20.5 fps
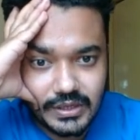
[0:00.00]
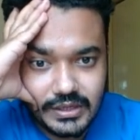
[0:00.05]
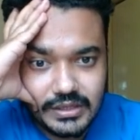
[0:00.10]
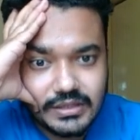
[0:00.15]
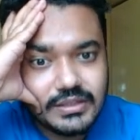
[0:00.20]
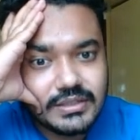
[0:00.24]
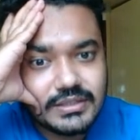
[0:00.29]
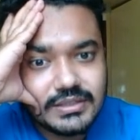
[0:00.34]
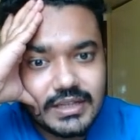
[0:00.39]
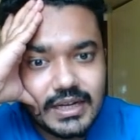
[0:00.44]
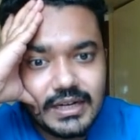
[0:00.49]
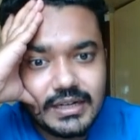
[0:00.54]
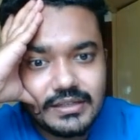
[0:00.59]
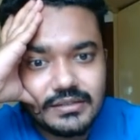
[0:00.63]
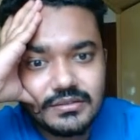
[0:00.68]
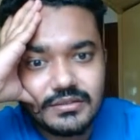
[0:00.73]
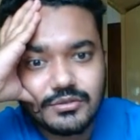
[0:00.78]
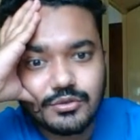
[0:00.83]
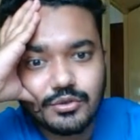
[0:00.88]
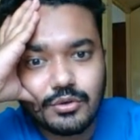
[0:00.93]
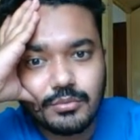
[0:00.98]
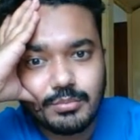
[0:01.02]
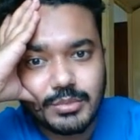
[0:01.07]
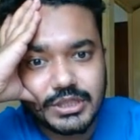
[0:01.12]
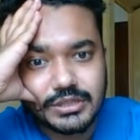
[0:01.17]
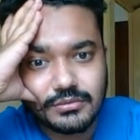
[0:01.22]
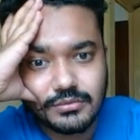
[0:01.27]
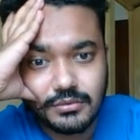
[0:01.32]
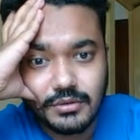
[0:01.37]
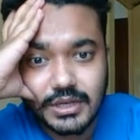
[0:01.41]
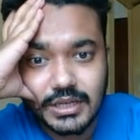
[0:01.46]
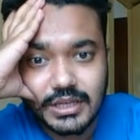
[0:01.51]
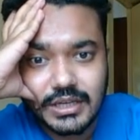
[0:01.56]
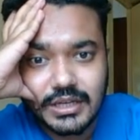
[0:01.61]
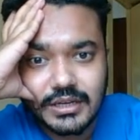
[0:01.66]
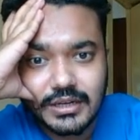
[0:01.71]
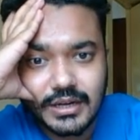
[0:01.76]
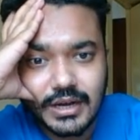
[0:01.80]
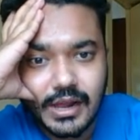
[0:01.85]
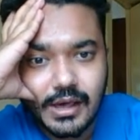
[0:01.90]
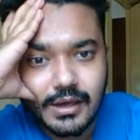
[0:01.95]
This knight is a showpiece, no?
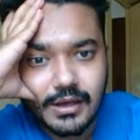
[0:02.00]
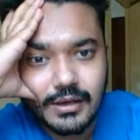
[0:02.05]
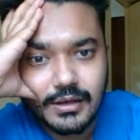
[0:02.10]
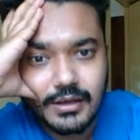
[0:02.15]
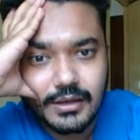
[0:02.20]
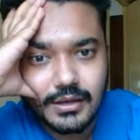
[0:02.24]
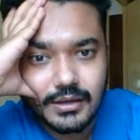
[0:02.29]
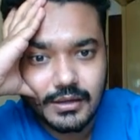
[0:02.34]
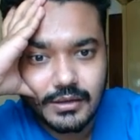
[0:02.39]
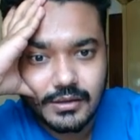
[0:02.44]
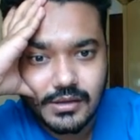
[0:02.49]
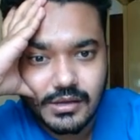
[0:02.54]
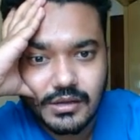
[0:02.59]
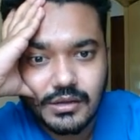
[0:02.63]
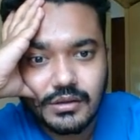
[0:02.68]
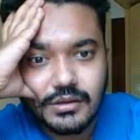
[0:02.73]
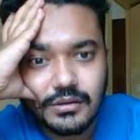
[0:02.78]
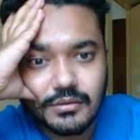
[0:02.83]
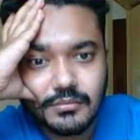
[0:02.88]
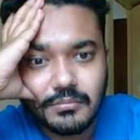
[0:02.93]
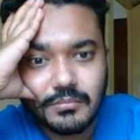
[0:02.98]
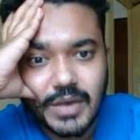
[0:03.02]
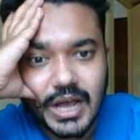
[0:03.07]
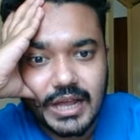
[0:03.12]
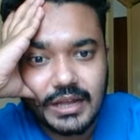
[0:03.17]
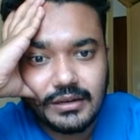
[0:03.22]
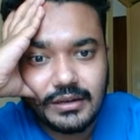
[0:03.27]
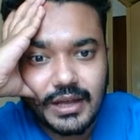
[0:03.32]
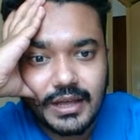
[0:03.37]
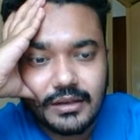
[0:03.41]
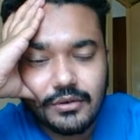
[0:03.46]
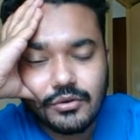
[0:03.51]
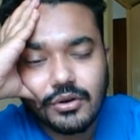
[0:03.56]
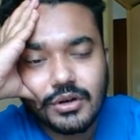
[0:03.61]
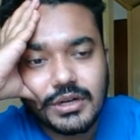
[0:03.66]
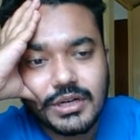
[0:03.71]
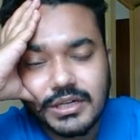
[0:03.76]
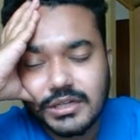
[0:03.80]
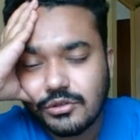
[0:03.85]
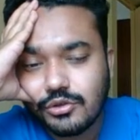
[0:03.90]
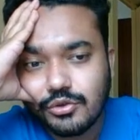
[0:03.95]
Again, like I like
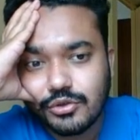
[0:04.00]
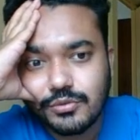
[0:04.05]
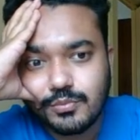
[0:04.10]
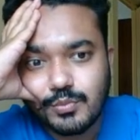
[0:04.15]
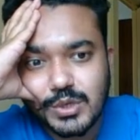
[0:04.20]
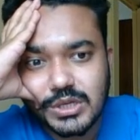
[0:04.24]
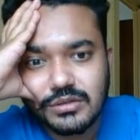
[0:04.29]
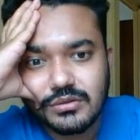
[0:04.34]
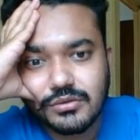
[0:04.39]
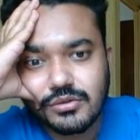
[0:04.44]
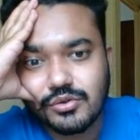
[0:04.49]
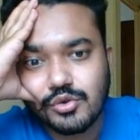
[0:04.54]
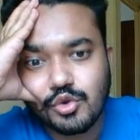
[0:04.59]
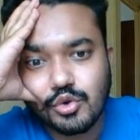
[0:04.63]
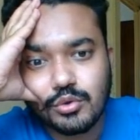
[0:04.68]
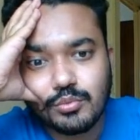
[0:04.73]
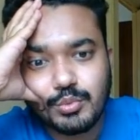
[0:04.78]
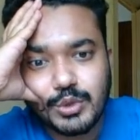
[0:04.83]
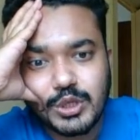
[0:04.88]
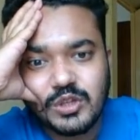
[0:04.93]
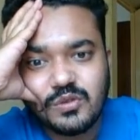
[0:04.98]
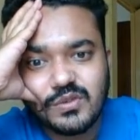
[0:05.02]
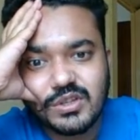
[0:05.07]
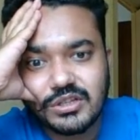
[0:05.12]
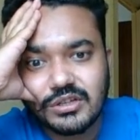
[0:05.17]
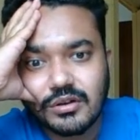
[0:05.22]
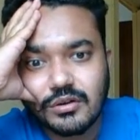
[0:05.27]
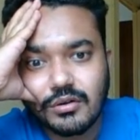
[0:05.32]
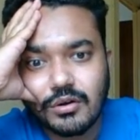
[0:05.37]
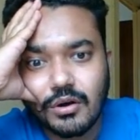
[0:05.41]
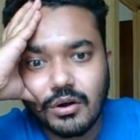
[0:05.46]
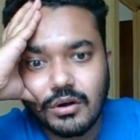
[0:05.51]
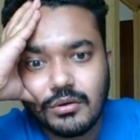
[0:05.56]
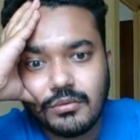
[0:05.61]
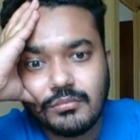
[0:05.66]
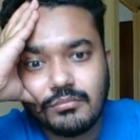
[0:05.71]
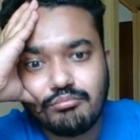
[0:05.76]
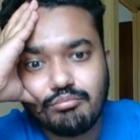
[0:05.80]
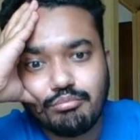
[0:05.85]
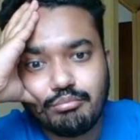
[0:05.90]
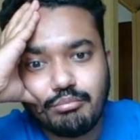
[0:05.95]
calling those pieces showpiece which are not
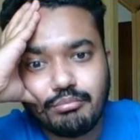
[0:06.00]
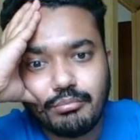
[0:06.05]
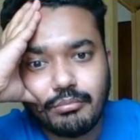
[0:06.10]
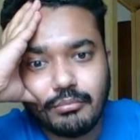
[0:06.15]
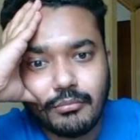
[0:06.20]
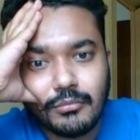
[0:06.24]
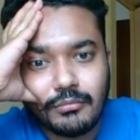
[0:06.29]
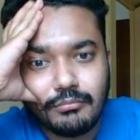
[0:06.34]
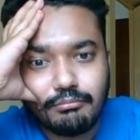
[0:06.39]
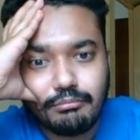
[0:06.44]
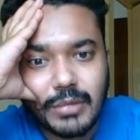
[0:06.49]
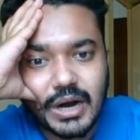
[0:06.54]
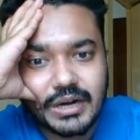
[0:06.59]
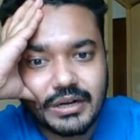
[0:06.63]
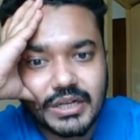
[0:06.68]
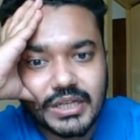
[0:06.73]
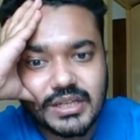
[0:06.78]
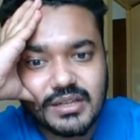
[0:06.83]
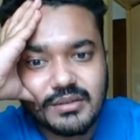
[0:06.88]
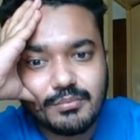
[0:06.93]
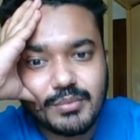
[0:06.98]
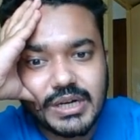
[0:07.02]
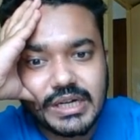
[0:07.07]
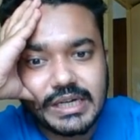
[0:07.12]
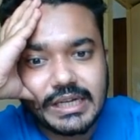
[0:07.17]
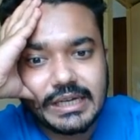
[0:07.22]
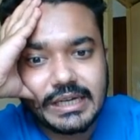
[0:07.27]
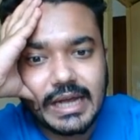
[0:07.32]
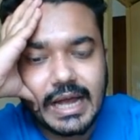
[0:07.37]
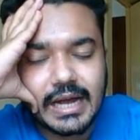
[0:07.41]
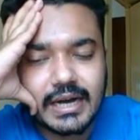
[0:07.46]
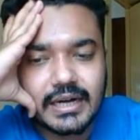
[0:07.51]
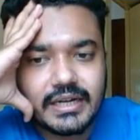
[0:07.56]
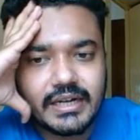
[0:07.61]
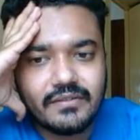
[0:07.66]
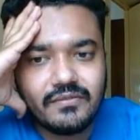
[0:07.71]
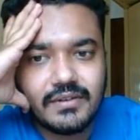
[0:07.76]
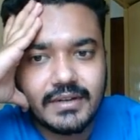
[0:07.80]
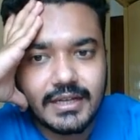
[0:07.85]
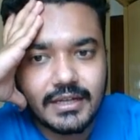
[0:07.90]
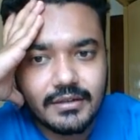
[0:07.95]
participating
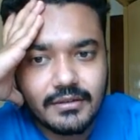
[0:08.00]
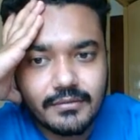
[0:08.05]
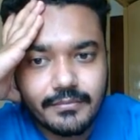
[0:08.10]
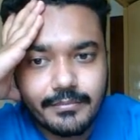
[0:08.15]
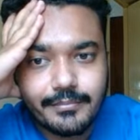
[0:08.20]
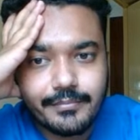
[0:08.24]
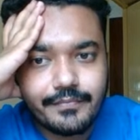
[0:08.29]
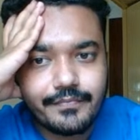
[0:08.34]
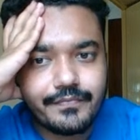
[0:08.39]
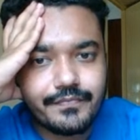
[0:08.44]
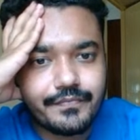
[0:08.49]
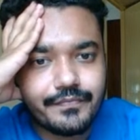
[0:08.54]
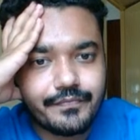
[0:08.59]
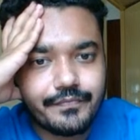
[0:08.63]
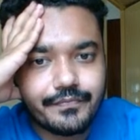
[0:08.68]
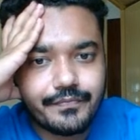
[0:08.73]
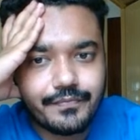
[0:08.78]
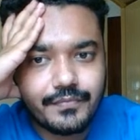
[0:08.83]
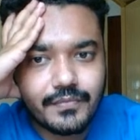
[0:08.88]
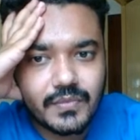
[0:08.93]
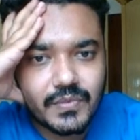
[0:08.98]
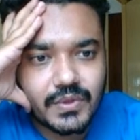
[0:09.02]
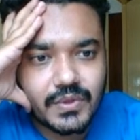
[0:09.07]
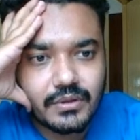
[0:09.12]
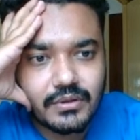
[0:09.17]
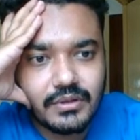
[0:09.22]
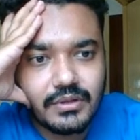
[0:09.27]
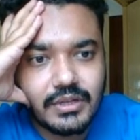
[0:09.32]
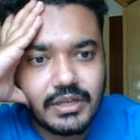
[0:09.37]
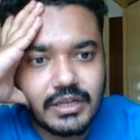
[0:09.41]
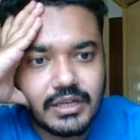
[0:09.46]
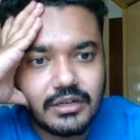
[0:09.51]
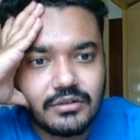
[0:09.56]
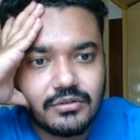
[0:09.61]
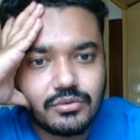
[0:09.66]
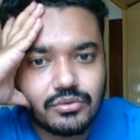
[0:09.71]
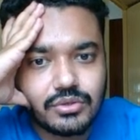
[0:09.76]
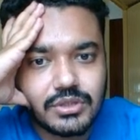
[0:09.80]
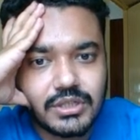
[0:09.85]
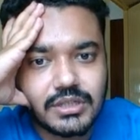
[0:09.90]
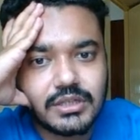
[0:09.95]
actively
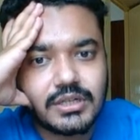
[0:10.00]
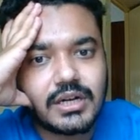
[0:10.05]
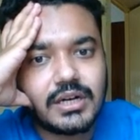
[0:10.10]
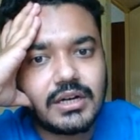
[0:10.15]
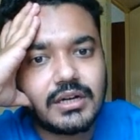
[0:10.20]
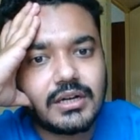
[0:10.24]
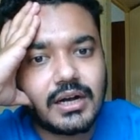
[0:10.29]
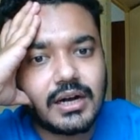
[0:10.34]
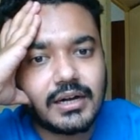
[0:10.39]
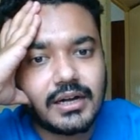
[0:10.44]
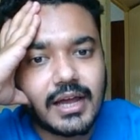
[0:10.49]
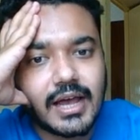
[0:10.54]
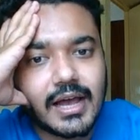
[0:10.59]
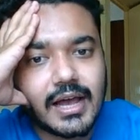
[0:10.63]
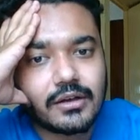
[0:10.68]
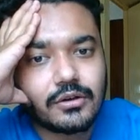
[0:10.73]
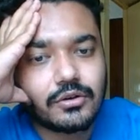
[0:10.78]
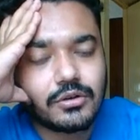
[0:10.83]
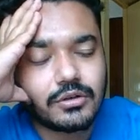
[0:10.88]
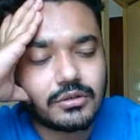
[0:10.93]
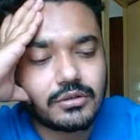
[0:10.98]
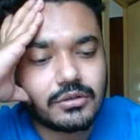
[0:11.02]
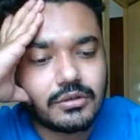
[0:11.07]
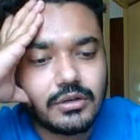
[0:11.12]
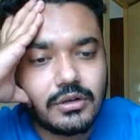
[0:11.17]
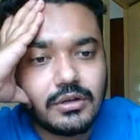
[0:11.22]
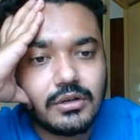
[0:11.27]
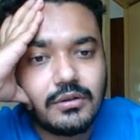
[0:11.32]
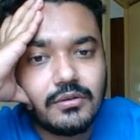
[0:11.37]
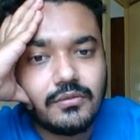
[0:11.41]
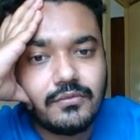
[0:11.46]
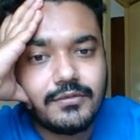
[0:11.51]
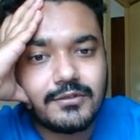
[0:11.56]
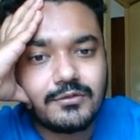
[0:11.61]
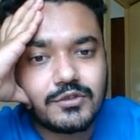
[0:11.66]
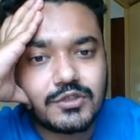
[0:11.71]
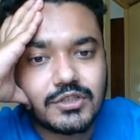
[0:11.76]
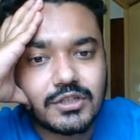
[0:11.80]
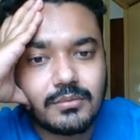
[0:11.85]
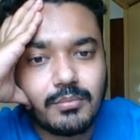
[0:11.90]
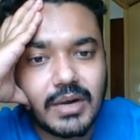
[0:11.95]
into the attack or
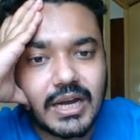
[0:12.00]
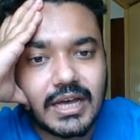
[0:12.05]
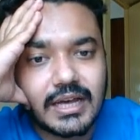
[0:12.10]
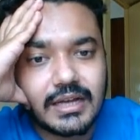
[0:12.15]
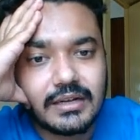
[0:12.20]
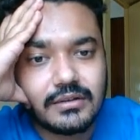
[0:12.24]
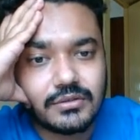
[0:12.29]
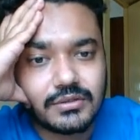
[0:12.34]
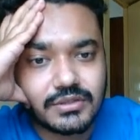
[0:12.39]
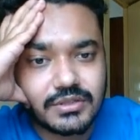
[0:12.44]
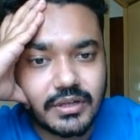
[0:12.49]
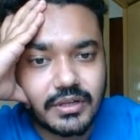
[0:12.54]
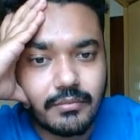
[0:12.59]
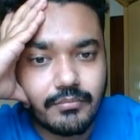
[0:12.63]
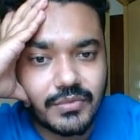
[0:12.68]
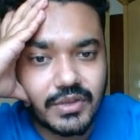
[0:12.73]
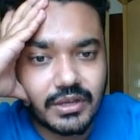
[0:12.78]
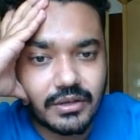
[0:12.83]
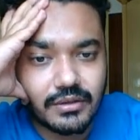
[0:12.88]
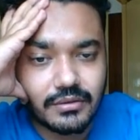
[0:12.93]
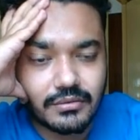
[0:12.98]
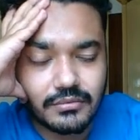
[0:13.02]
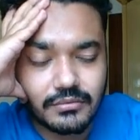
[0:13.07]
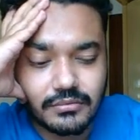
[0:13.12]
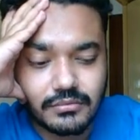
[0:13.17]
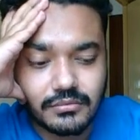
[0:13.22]
future plan or something.